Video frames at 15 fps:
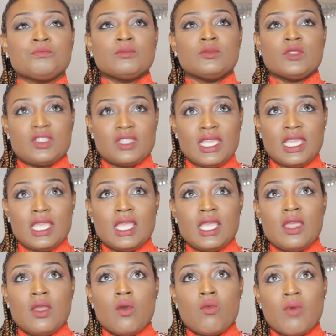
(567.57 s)
See,
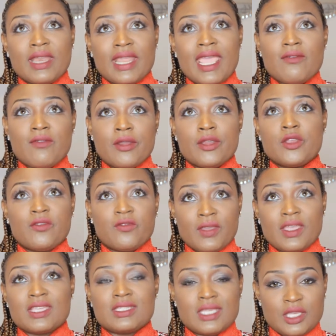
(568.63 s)
whenever you
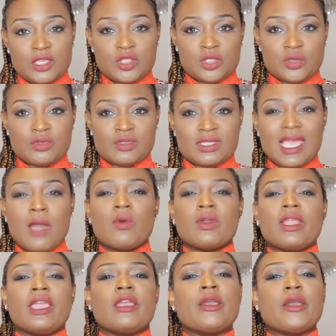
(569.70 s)
face issues, I
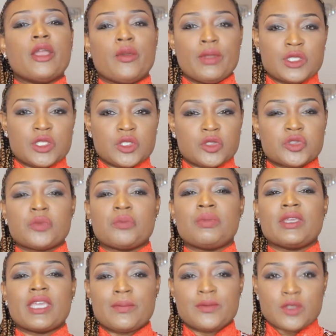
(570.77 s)
want to encourage you to
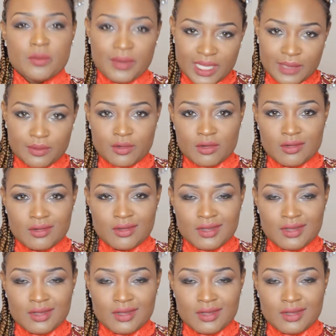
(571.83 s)
pick up your Bible.